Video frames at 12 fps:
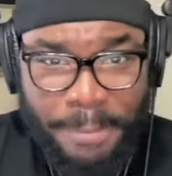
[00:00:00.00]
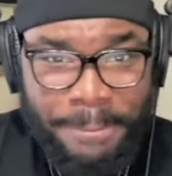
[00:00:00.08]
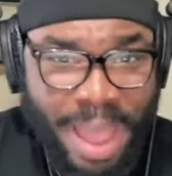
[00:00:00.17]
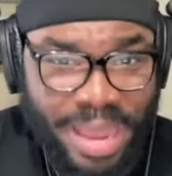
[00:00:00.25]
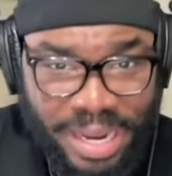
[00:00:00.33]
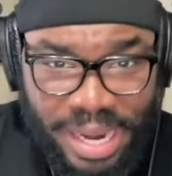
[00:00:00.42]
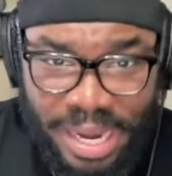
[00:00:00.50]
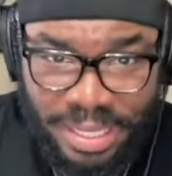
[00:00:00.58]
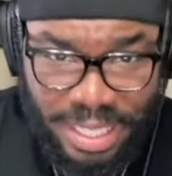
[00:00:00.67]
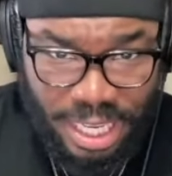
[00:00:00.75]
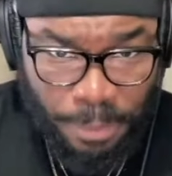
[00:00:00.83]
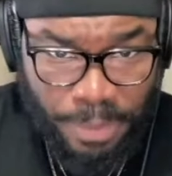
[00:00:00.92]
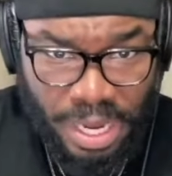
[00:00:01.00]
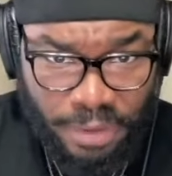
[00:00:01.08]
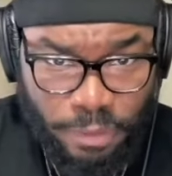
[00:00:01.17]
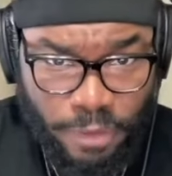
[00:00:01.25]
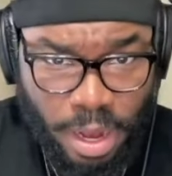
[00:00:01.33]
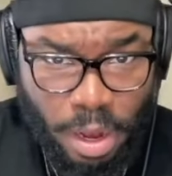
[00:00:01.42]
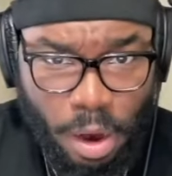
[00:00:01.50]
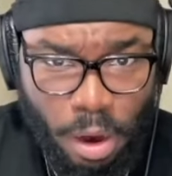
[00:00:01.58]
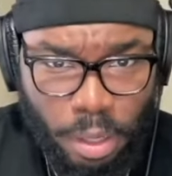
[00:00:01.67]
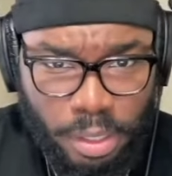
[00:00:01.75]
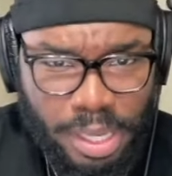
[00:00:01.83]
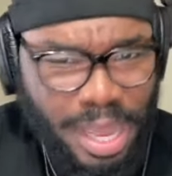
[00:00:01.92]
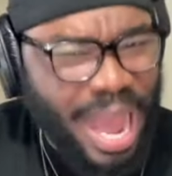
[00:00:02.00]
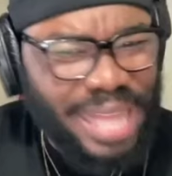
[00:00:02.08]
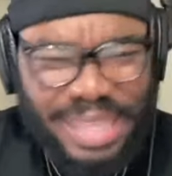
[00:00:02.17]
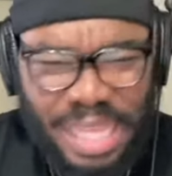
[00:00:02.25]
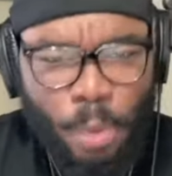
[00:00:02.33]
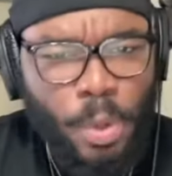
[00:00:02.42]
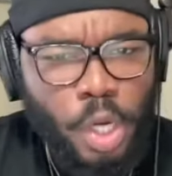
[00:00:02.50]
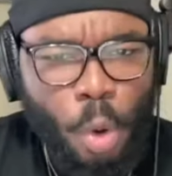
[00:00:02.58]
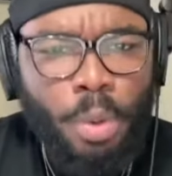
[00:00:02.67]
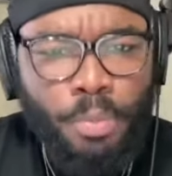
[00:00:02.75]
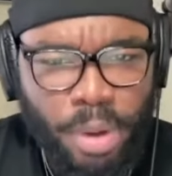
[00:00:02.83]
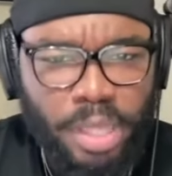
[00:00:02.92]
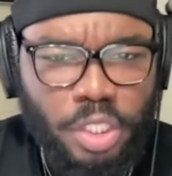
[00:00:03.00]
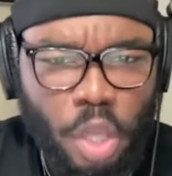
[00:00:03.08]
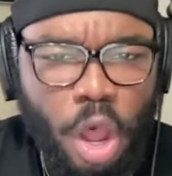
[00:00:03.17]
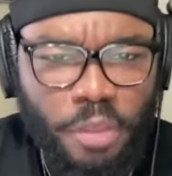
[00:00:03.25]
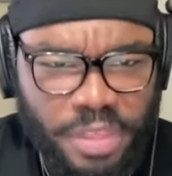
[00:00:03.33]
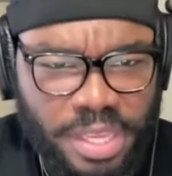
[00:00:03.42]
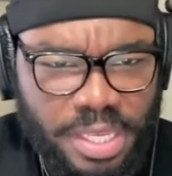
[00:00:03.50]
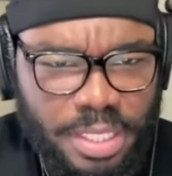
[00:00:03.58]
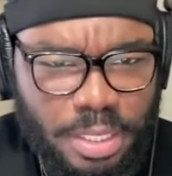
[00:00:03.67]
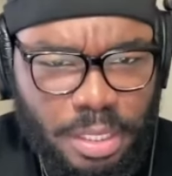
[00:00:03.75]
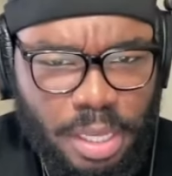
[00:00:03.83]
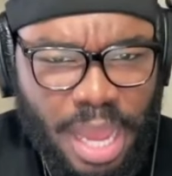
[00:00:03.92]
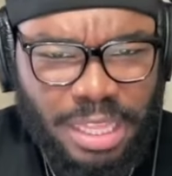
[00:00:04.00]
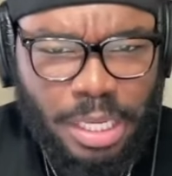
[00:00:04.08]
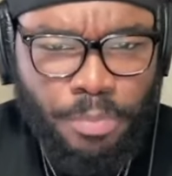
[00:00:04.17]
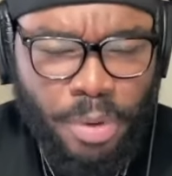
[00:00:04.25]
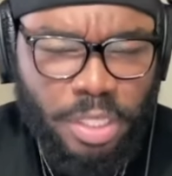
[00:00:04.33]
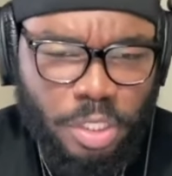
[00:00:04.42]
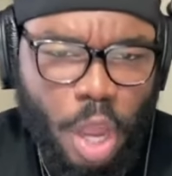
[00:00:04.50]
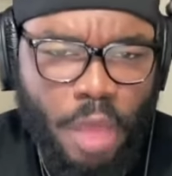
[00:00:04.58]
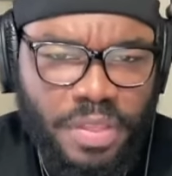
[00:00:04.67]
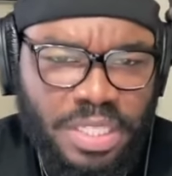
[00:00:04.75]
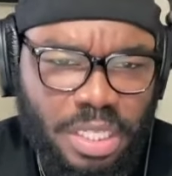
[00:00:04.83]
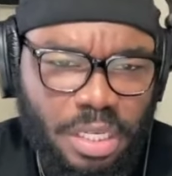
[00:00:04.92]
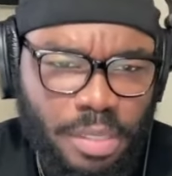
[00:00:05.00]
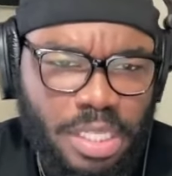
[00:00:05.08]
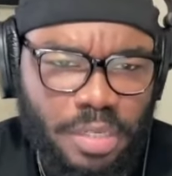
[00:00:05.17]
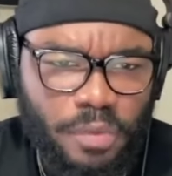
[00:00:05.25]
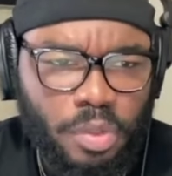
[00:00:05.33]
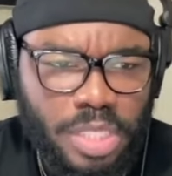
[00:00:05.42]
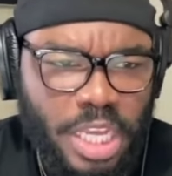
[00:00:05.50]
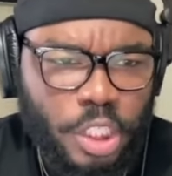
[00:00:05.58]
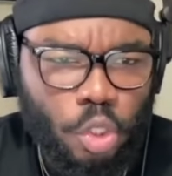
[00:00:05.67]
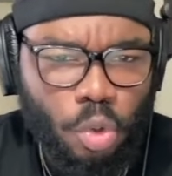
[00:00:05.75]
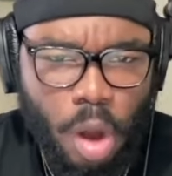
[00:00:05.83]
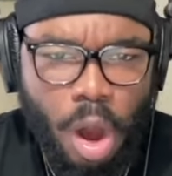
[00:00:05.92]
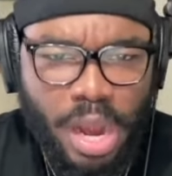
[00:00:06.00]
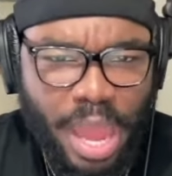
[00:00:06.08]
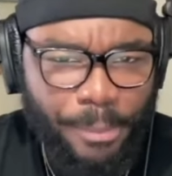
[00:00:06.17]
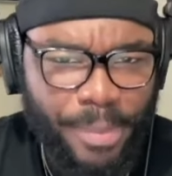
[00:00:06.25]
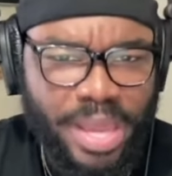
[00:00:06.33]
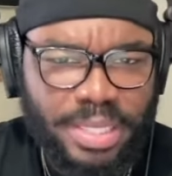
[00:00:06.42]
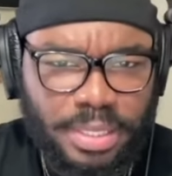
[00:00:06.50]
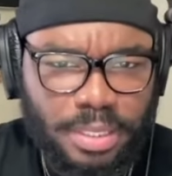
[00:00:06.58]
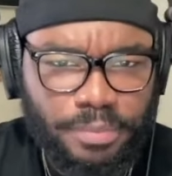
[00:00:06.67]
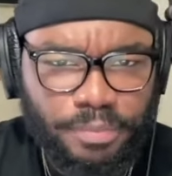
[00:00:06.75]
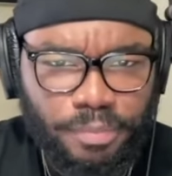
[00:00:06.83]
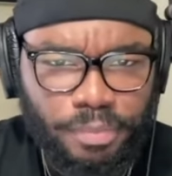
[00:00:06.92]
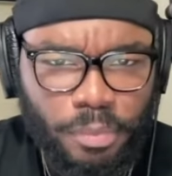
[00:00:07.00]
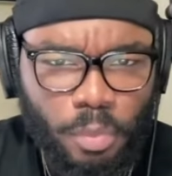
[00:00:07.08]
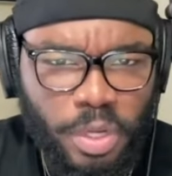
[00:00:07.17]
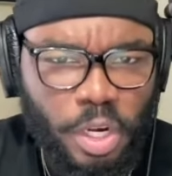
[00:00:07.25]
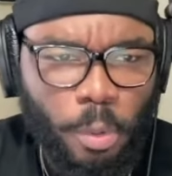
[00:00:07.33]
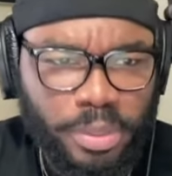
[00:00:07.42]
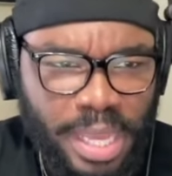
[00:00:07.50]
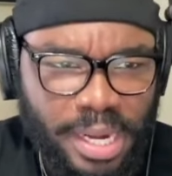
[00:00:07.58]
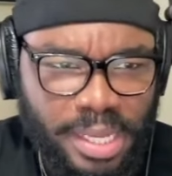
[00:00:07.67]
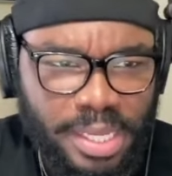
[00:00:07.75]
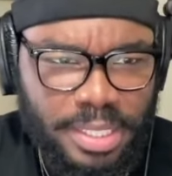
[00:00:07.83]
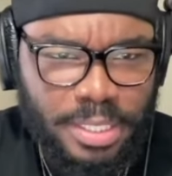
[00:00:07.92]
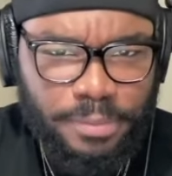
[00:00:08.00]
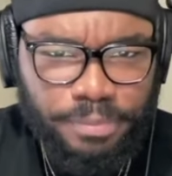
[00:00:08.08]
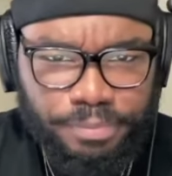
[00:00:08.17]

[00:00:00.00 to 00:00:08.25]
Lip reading: Matt Hennessy competing for right guard. I think we know what Brett Toth is. I think Brett Toth is a rotational guard at best. We know what that is.